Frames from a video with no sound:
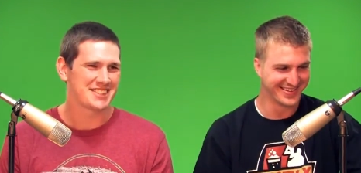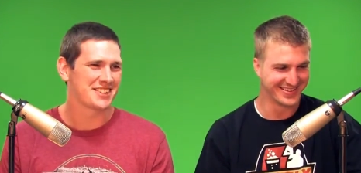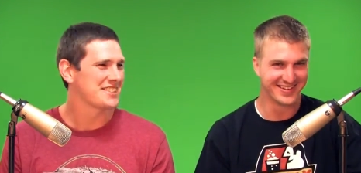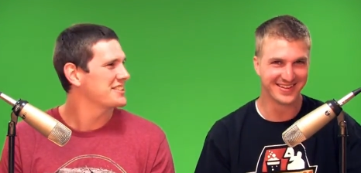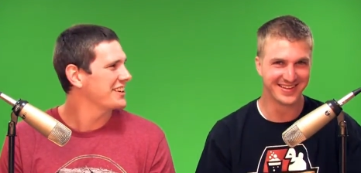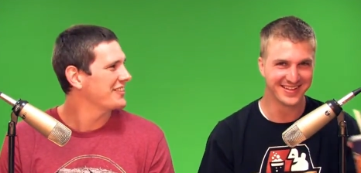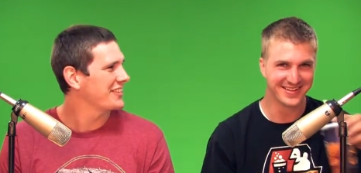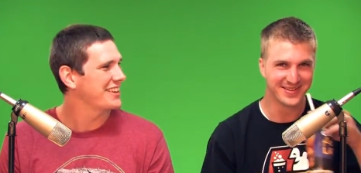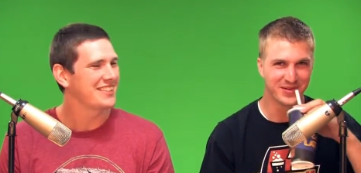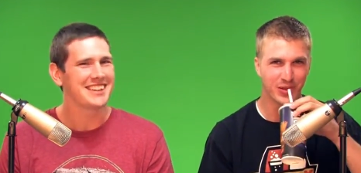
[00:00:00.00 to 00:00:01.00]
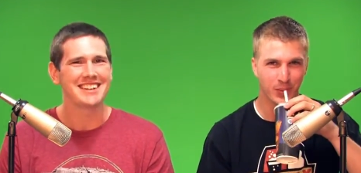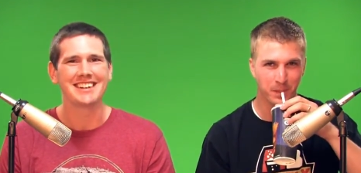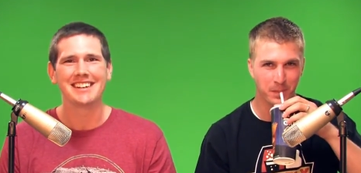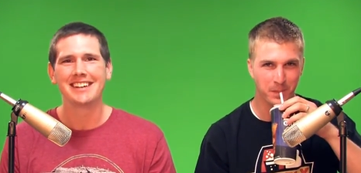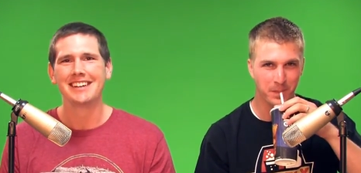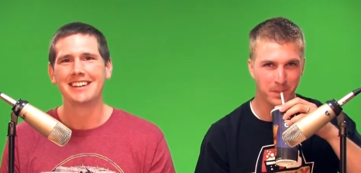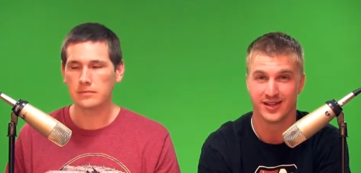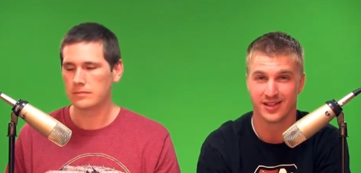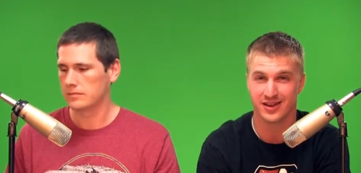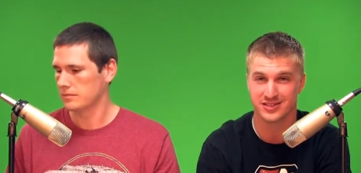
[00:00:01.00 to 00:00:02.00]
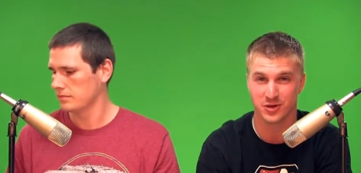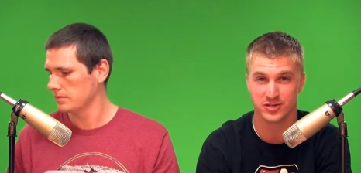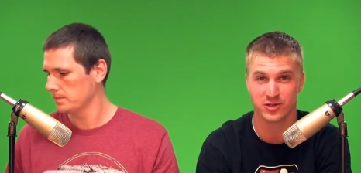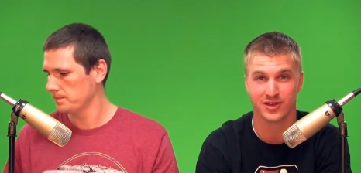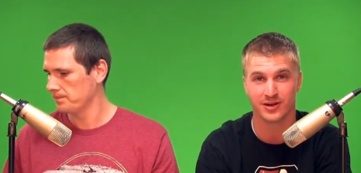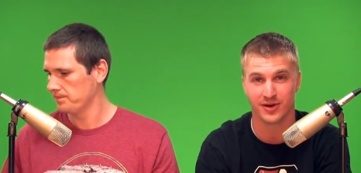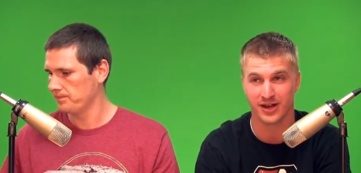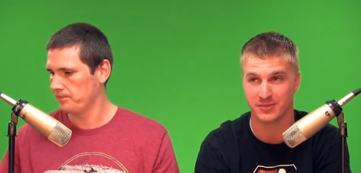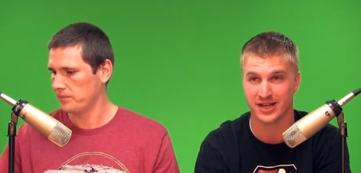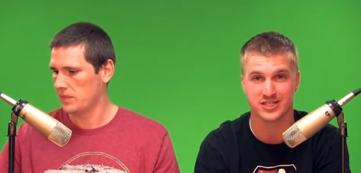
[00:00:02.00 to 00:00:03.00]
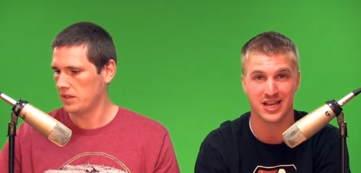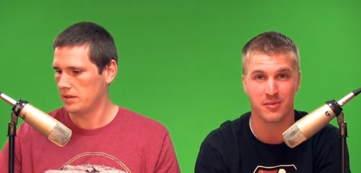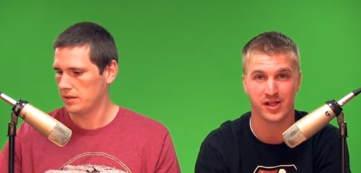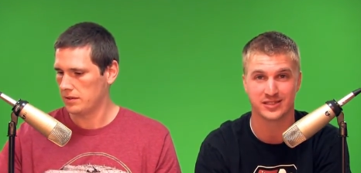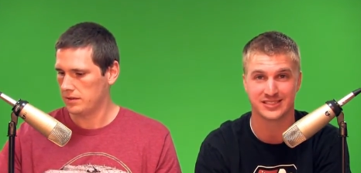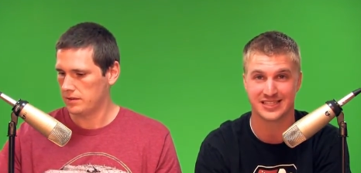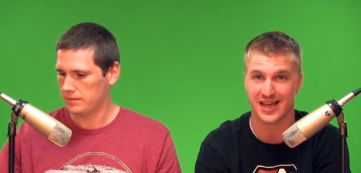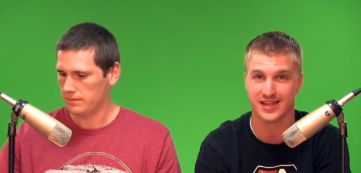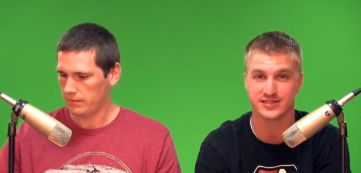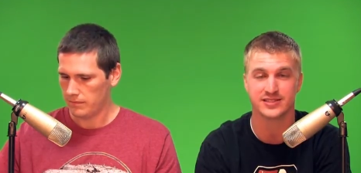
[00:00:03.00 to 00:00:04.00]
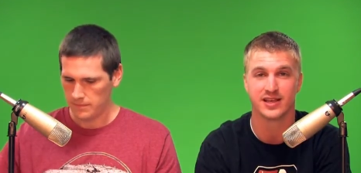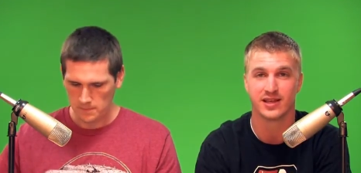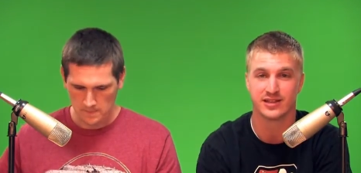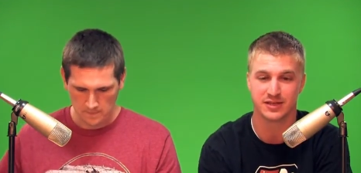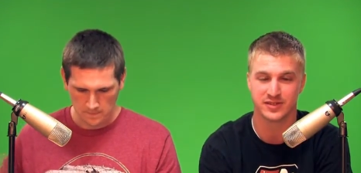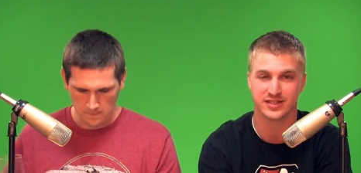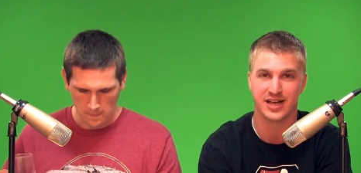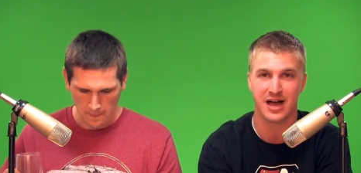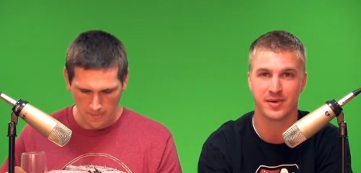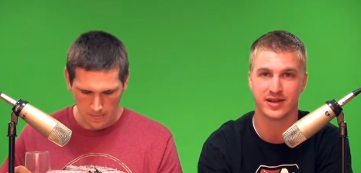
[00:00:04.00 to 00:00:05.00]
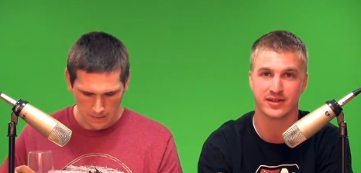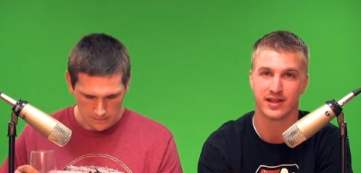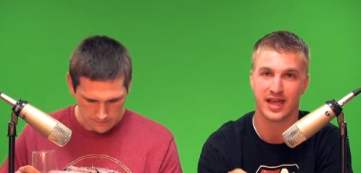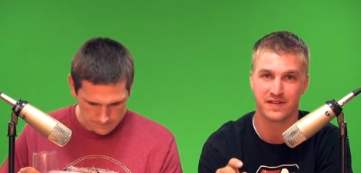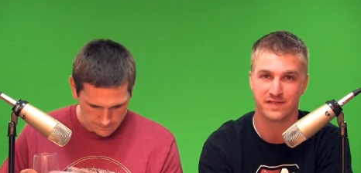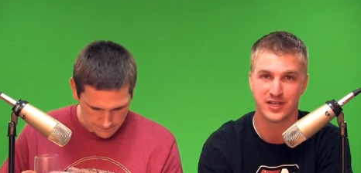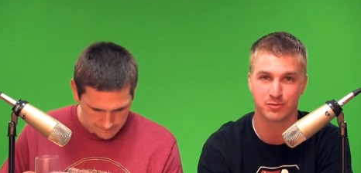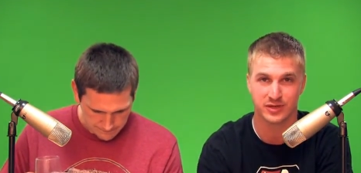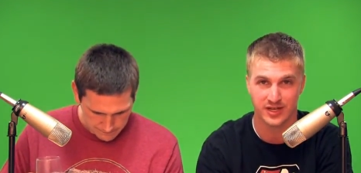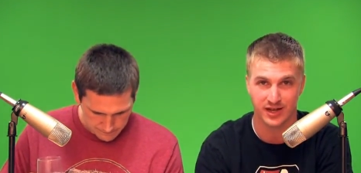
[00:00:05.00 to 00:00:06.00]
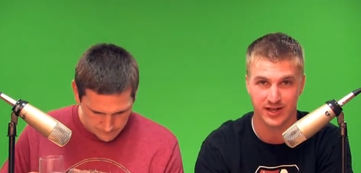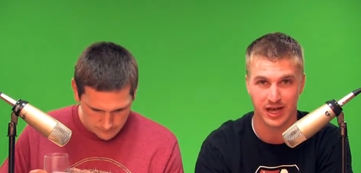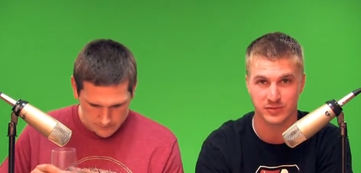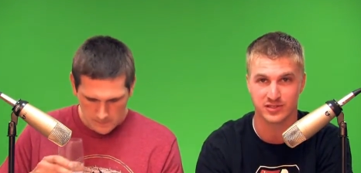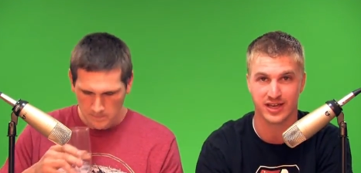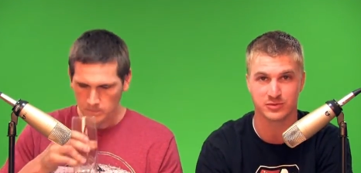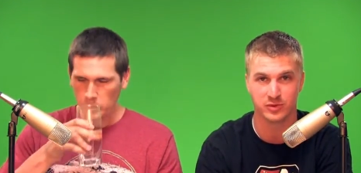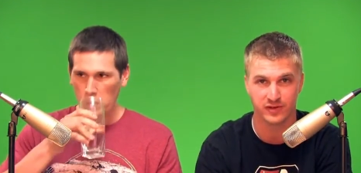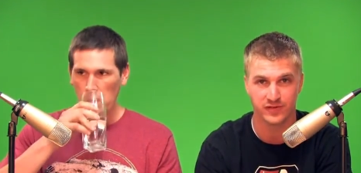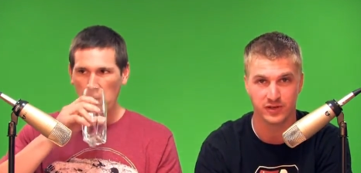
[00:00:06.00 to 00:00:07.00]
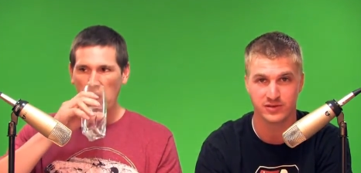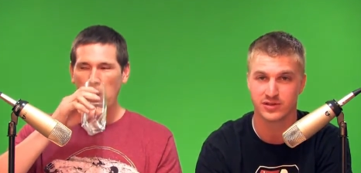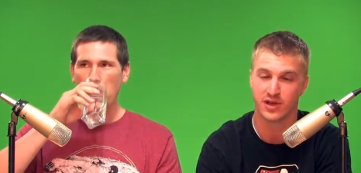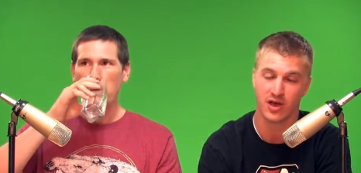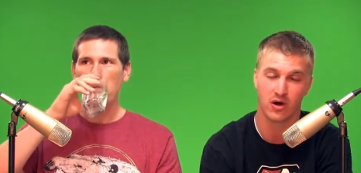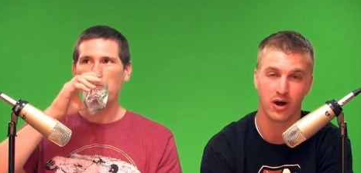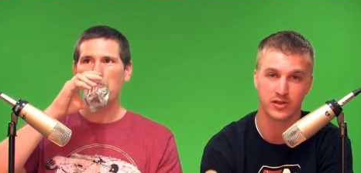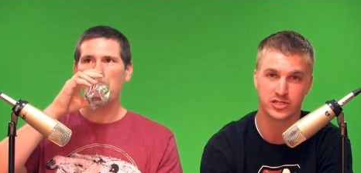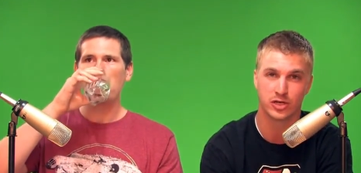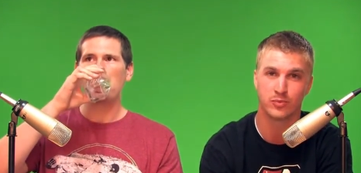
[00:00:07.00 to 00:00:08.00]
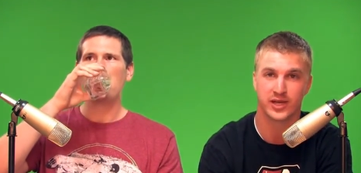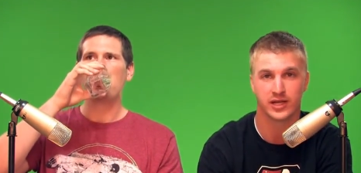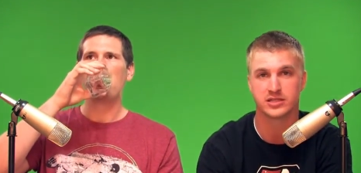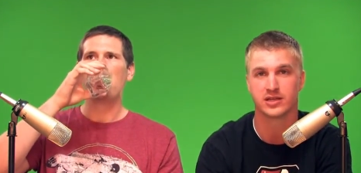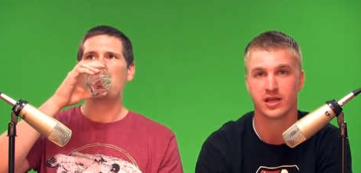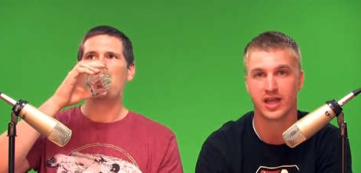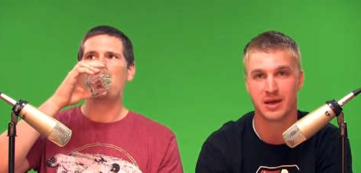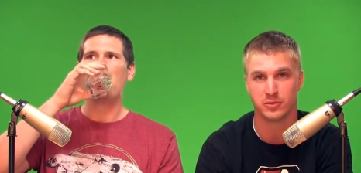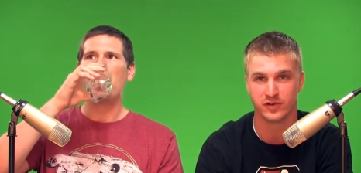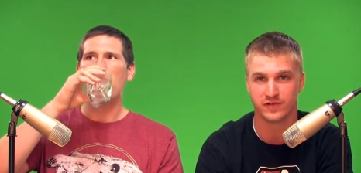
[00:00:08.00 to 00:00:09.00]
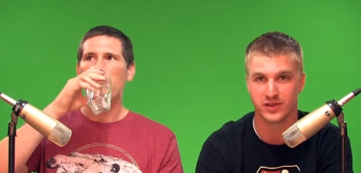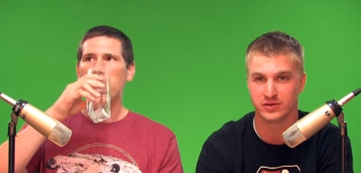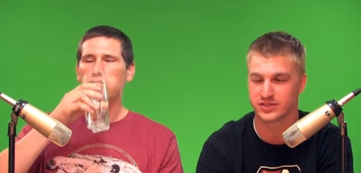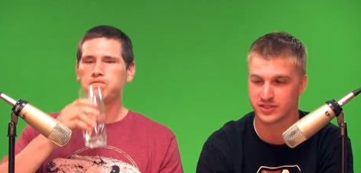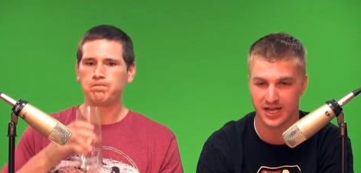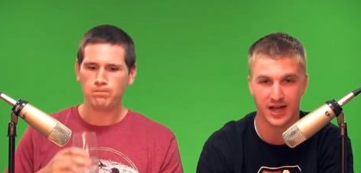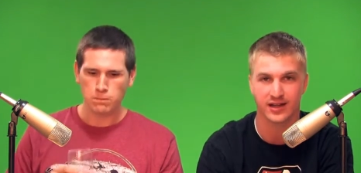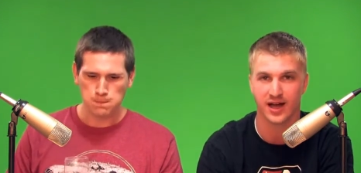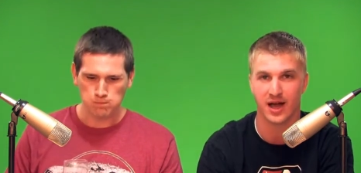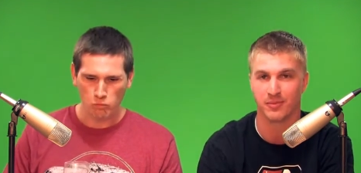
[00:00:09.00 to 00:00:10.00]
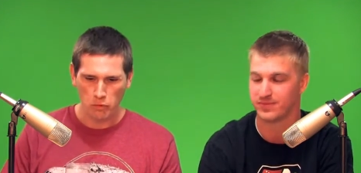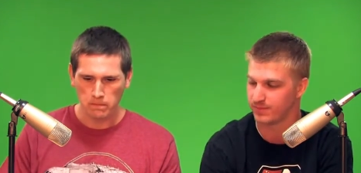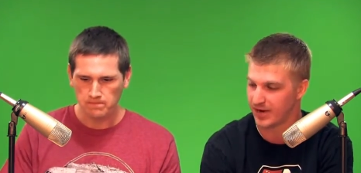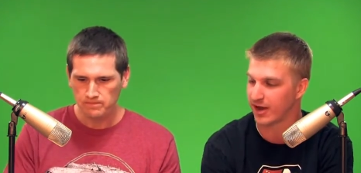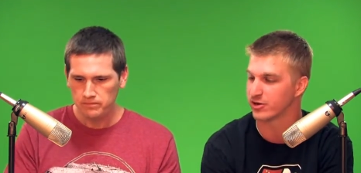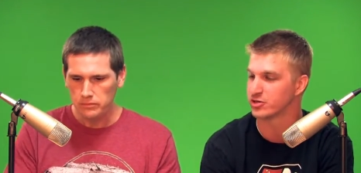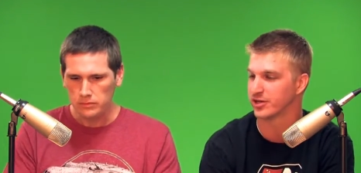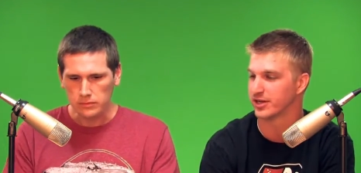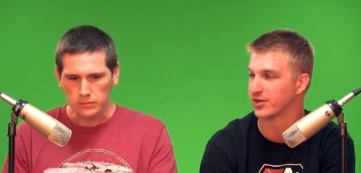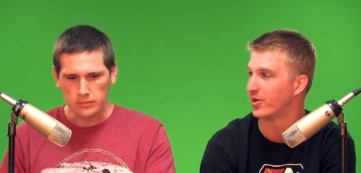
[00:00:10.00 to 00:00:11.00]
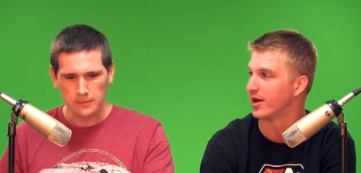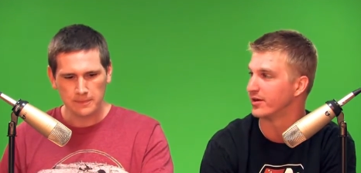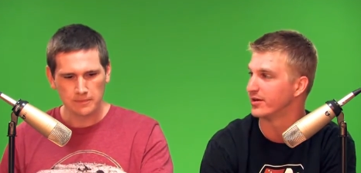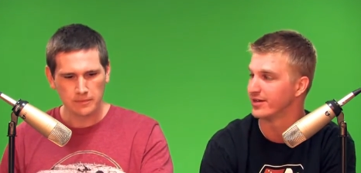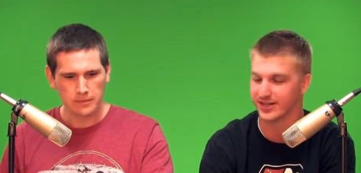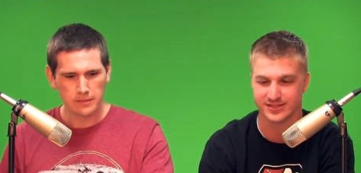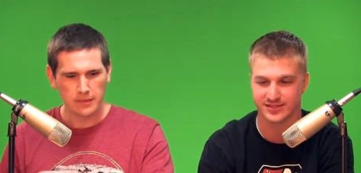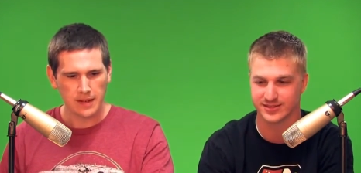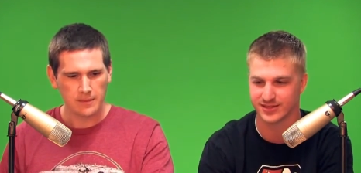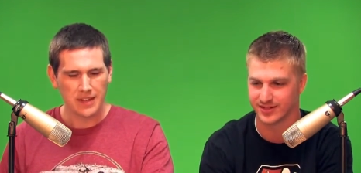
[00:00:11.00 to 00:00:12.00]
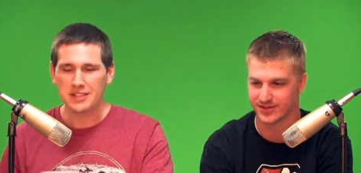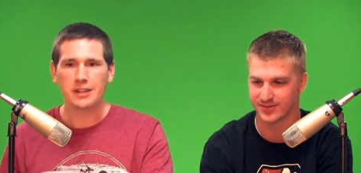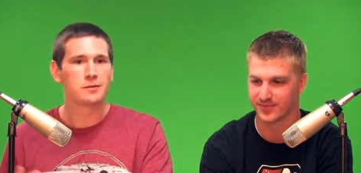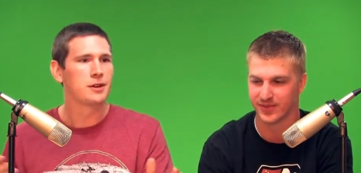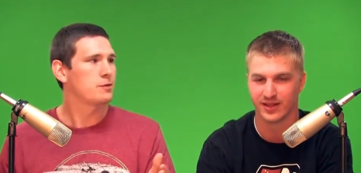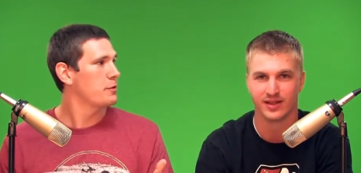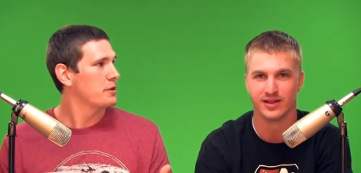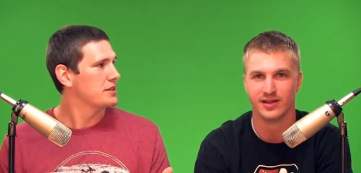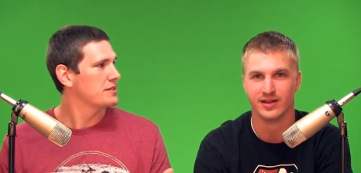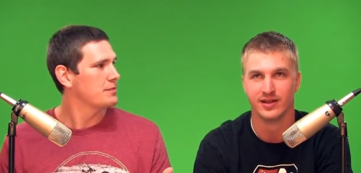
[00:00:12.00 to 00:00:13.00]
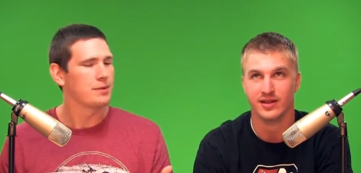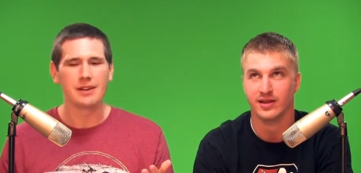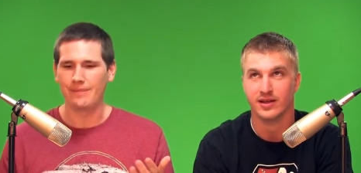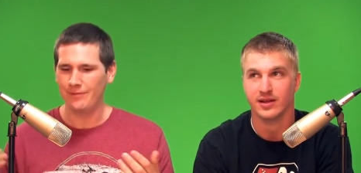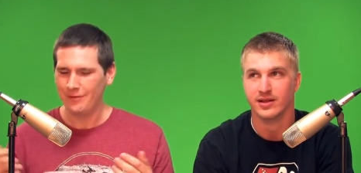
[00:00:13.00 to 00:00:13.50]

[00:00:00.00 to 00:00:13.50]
Speaker 1: Just throwing a sir in front of it. Let us know what you thought about M. Night Shyamalan's Signs. Leave us a comment at facebook.com slash moviefeuds or on the show page at moviefeuds.com. Now you're drinking the water. It's it serves multiple person. Per-